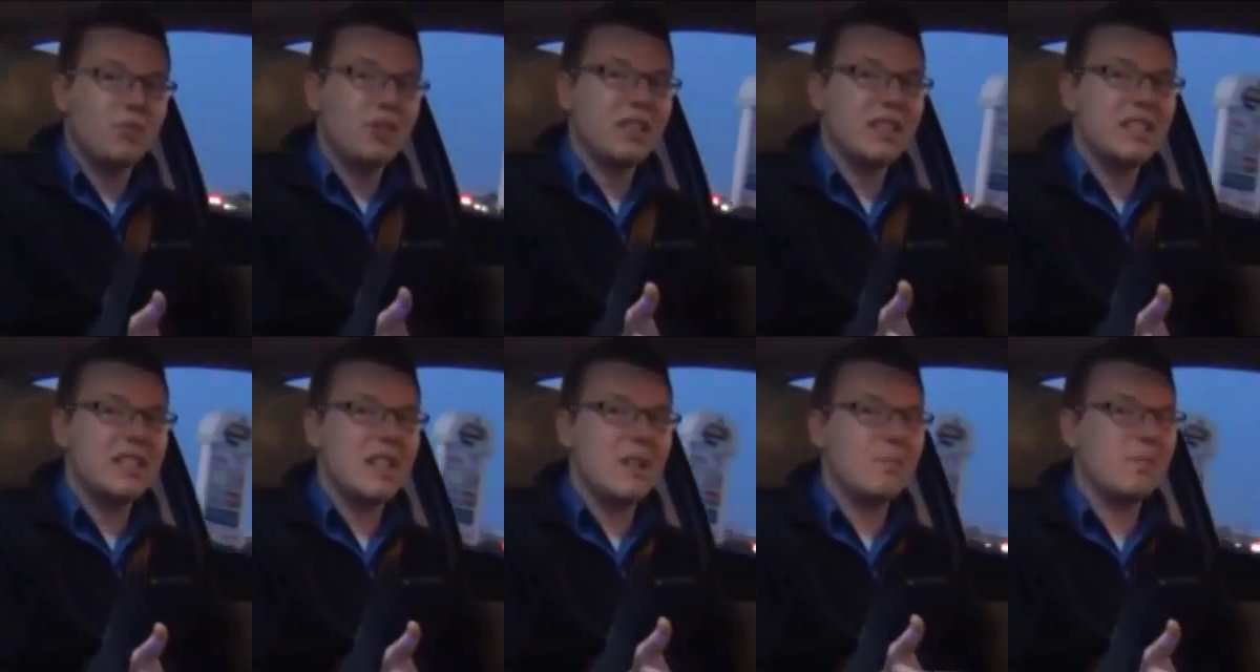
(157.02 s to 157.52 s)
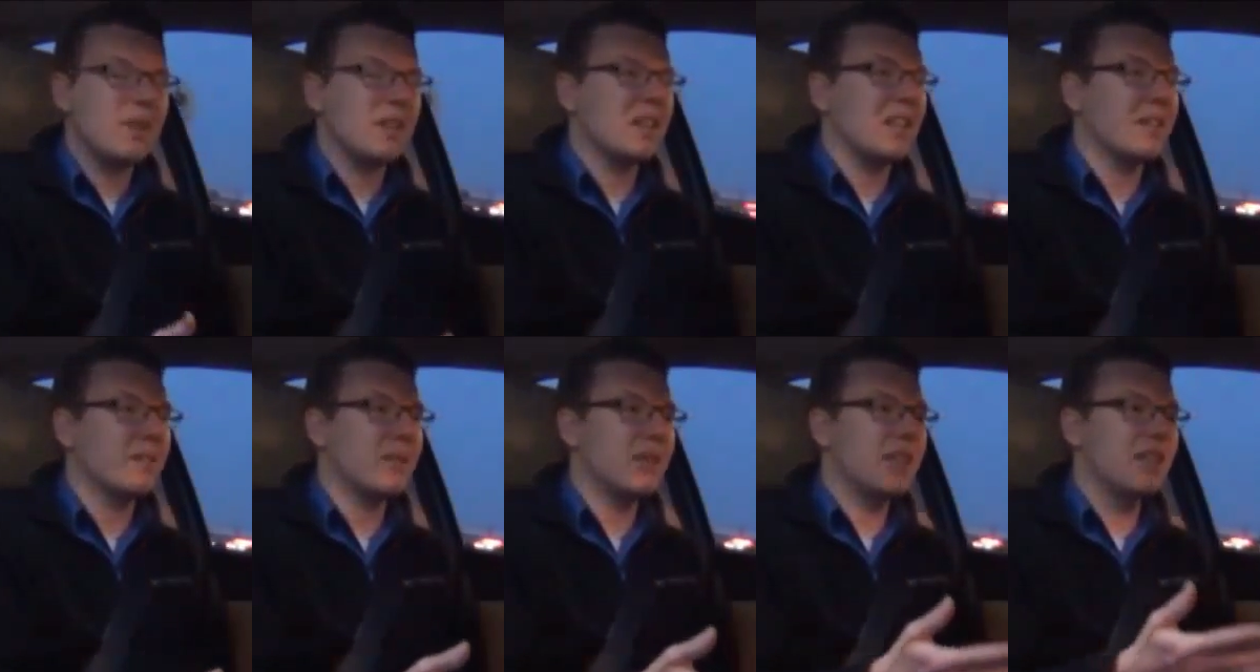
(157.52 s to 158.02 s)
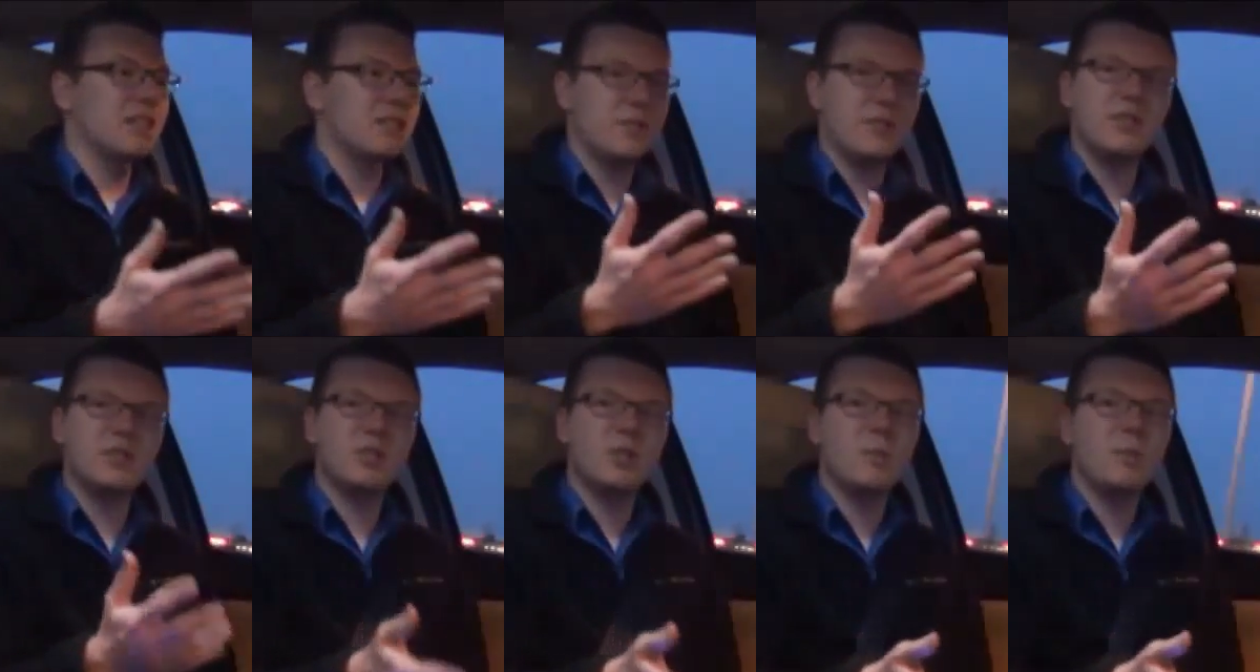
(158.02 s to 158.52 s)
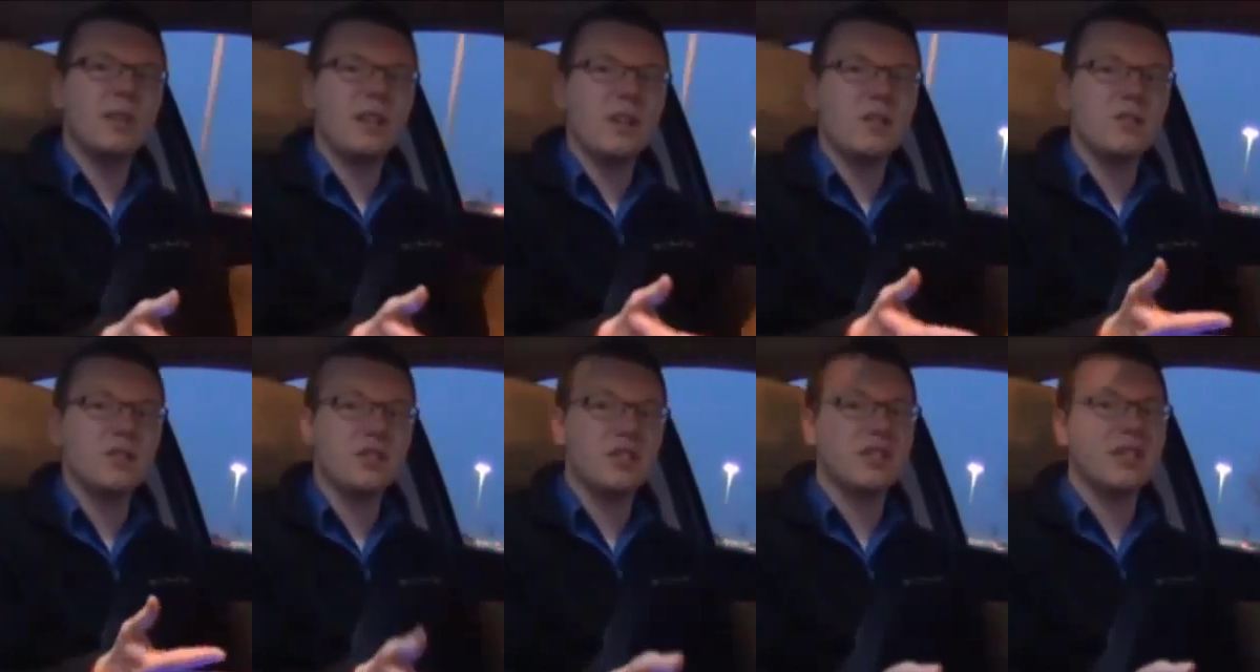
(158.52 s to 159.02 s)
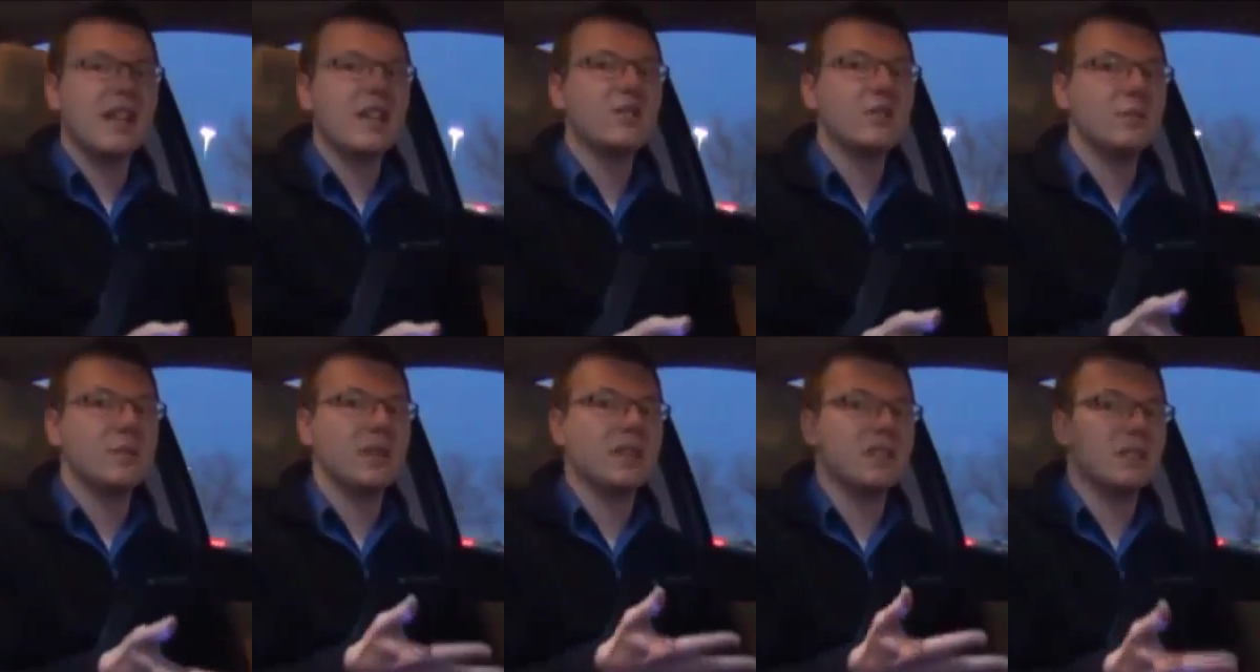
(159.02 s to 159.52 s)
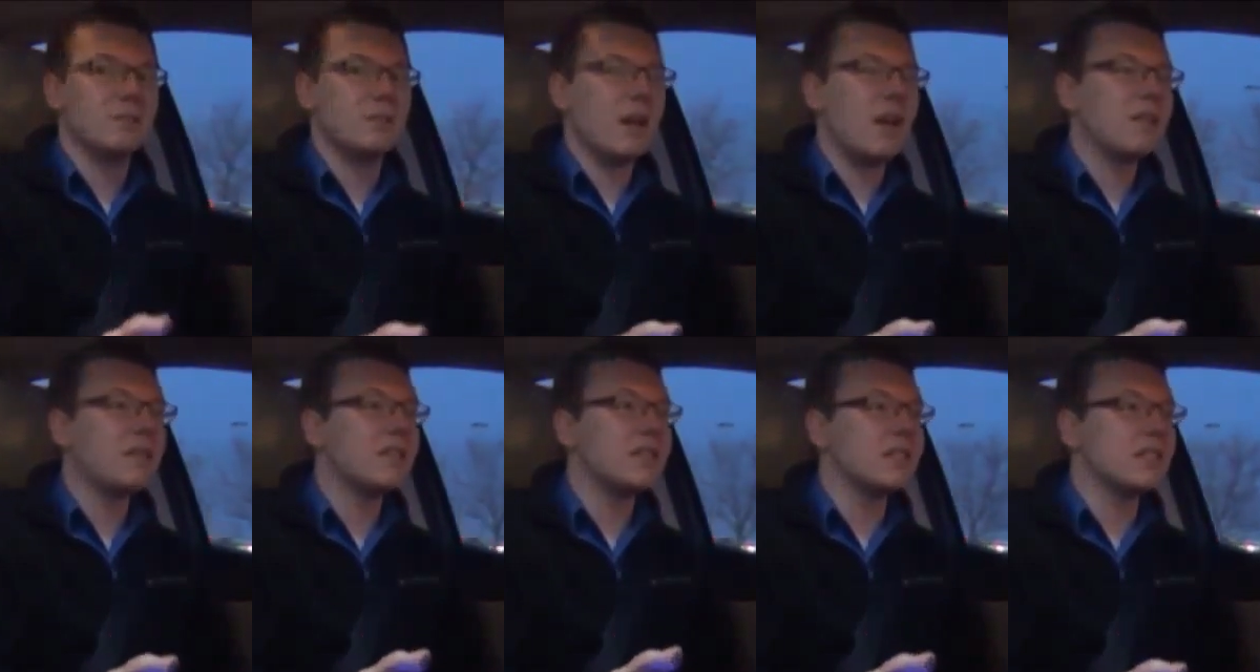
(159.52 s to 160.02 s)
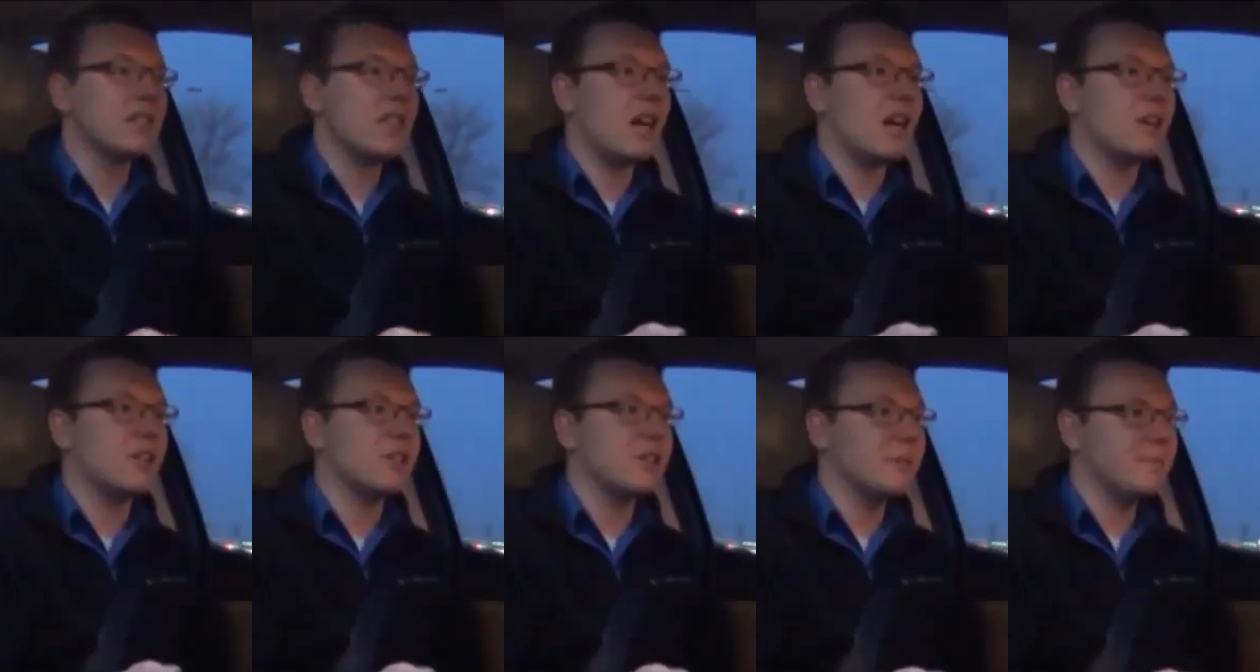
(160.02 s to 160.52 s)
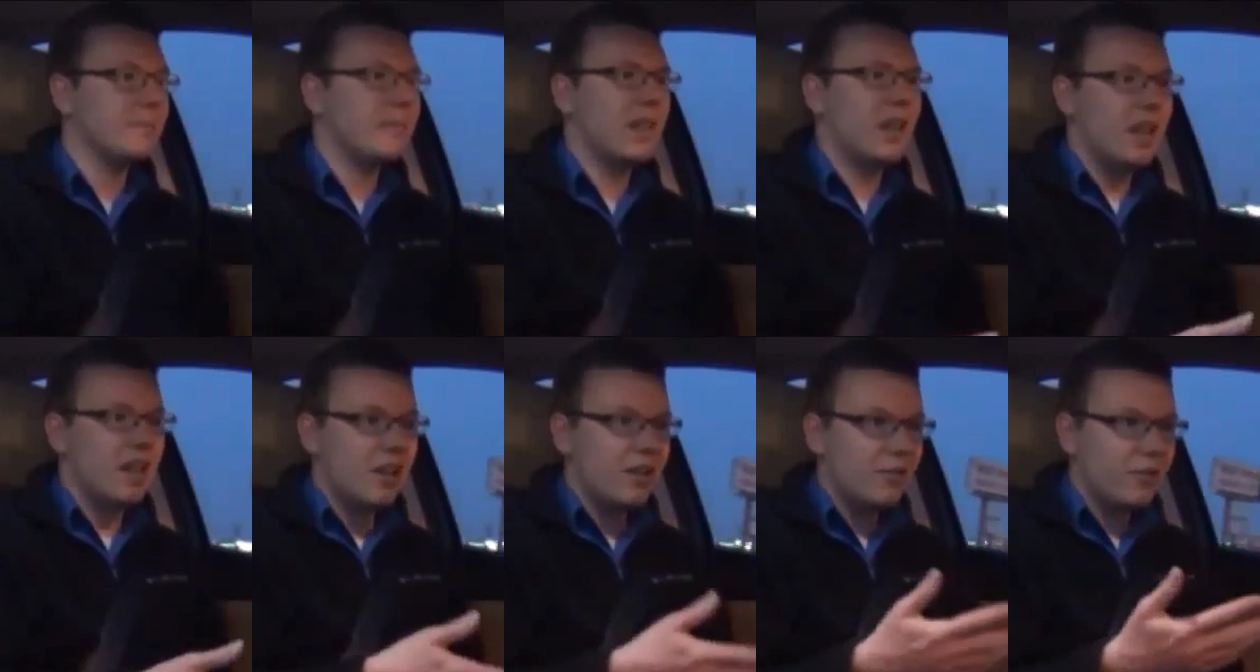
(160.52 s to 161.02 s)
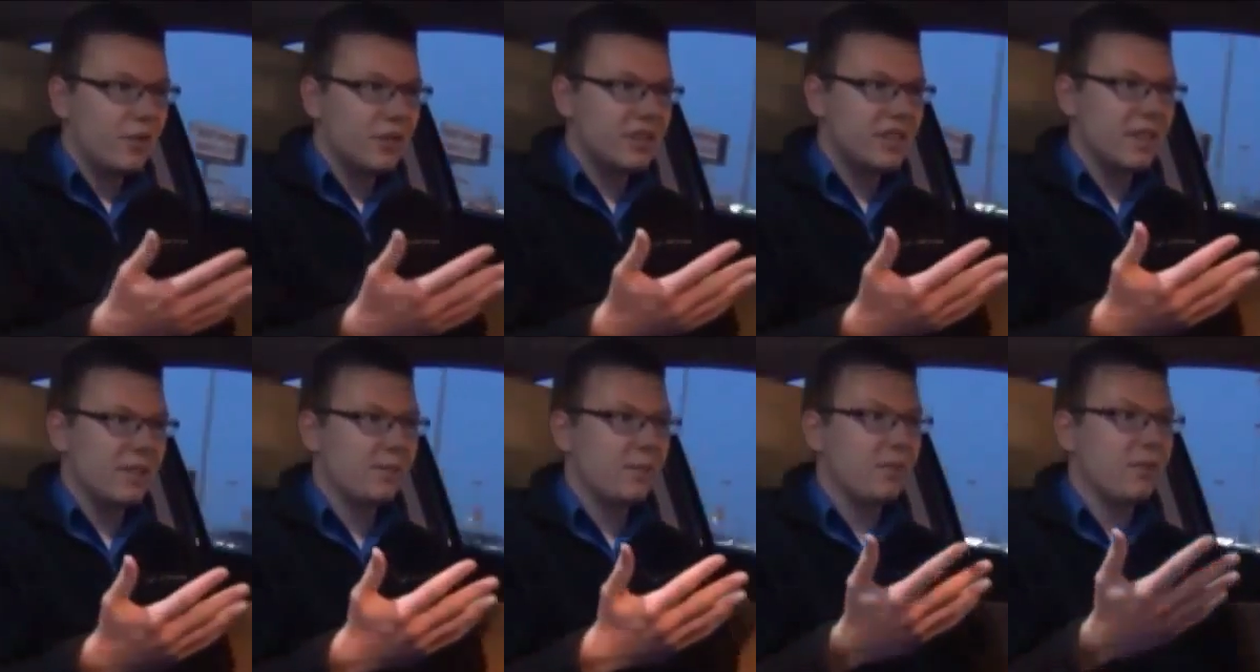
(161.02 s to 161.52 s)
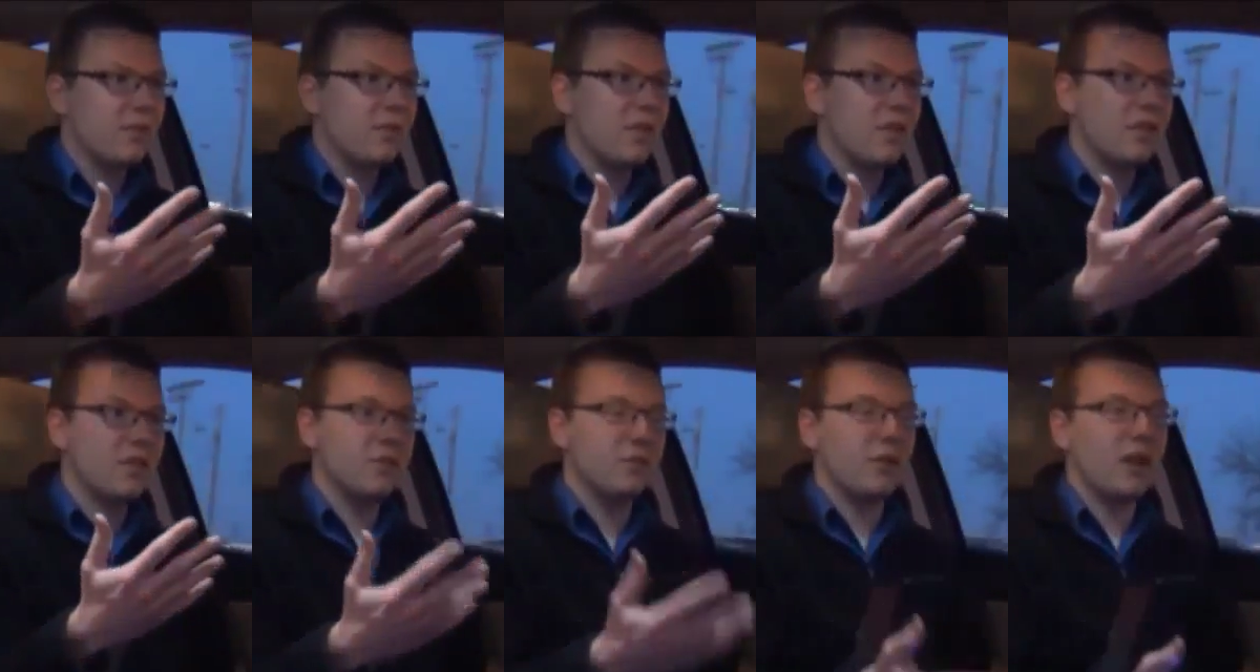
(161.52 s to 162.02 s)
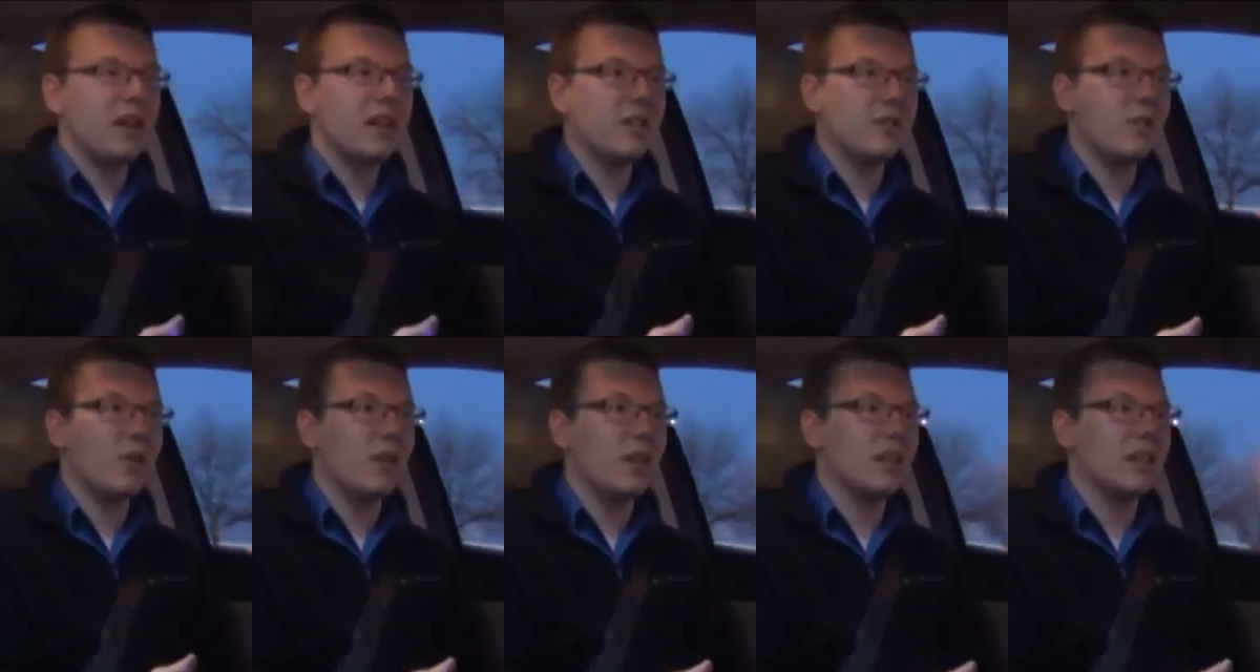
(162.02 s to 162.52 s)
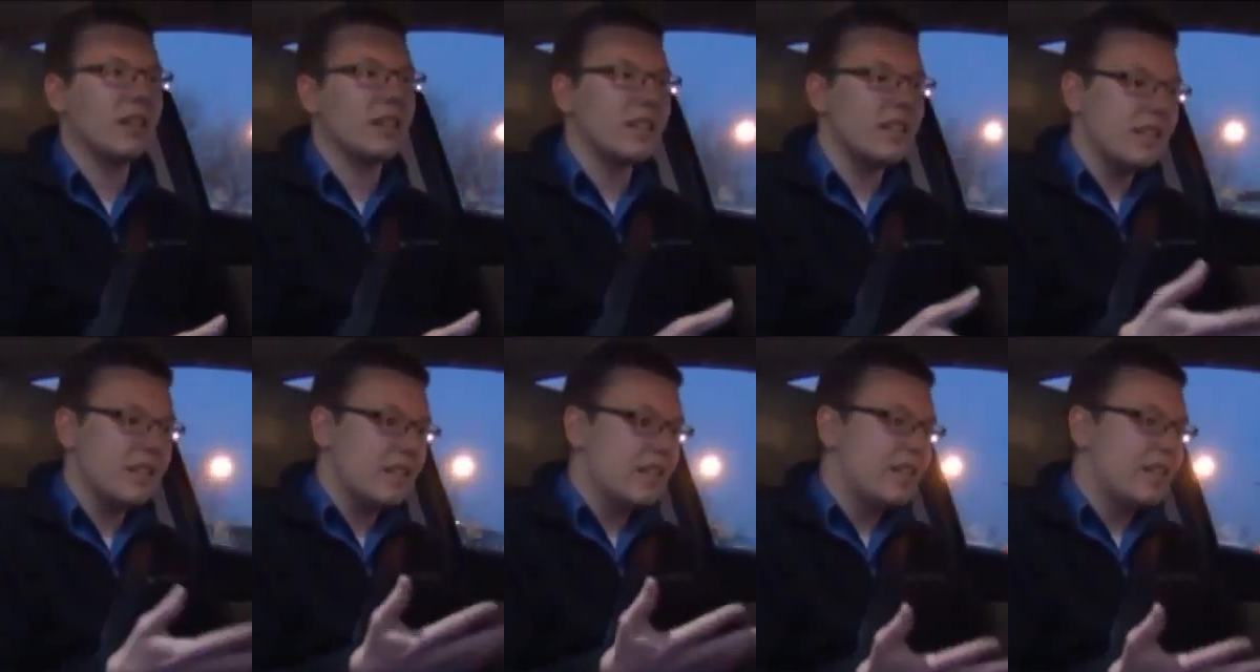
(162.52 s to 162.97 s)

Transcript: really nitpicking because there are so many other good attributes about this tire. For example, the ride quality.